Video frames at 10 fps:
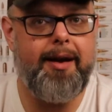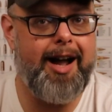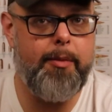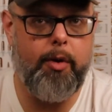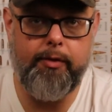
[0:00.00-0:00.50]

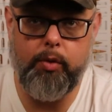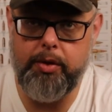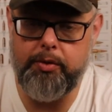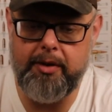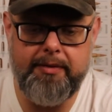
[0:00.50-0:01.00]
IMR
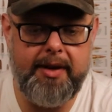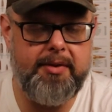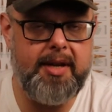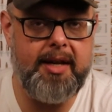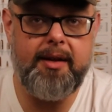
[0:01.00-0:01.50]

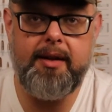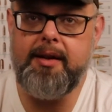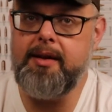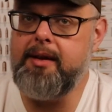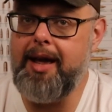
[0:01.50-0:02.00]
4350,
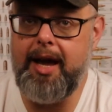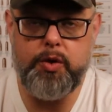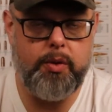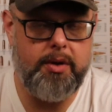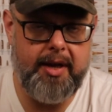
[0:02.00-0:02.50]

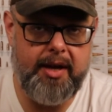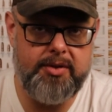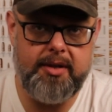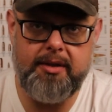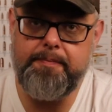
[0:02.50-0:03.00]

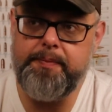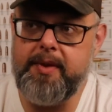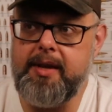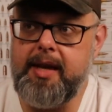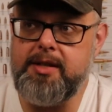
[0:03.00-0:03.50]
H1000,
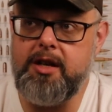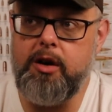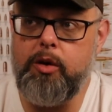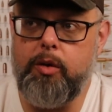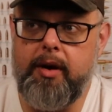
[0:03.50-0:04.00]
and
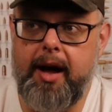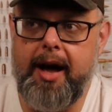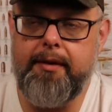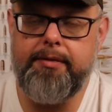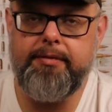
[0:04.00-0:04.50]
so
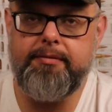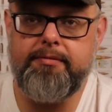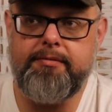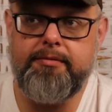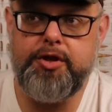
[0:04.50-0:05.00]
I've
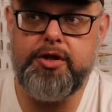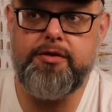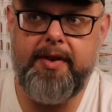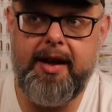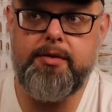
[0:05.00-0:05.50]

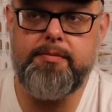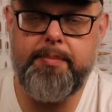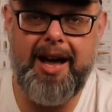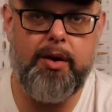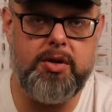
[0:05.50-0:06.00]
just found
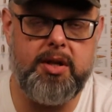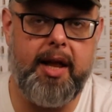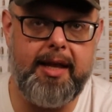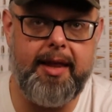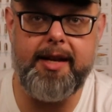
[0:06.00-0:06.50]
powders
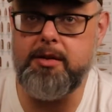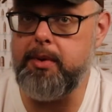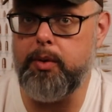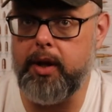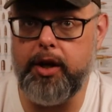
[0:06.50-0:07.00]
like that to
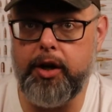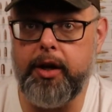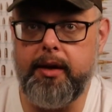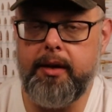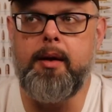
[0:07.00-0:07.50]
be really good.